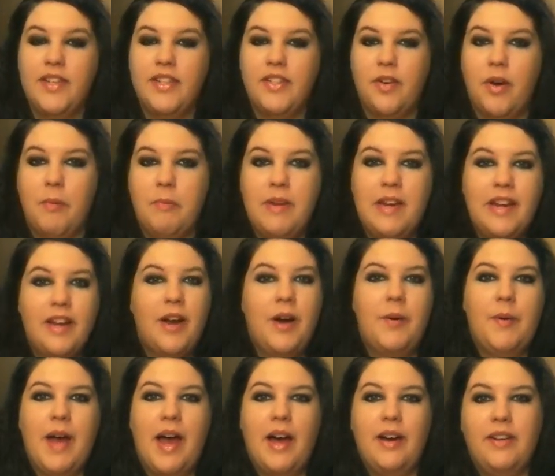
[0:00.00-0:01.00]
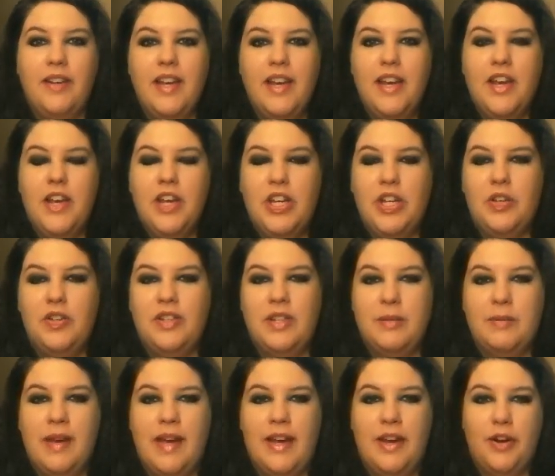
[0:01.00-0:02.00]
So I'm going to go out using
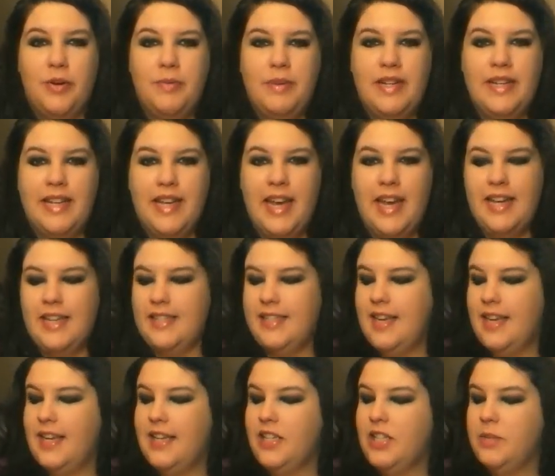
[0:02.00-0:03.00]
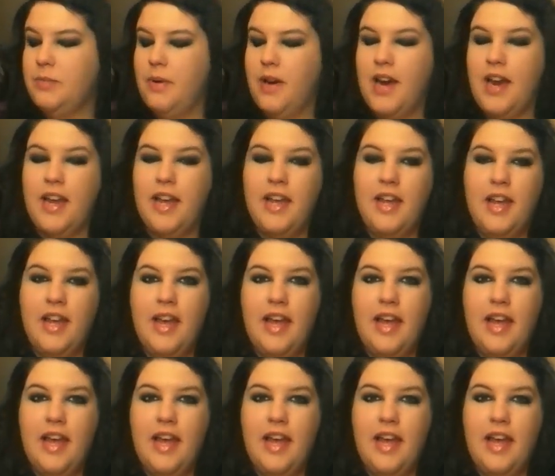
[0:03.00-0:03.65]
my Urban Decay setting spray,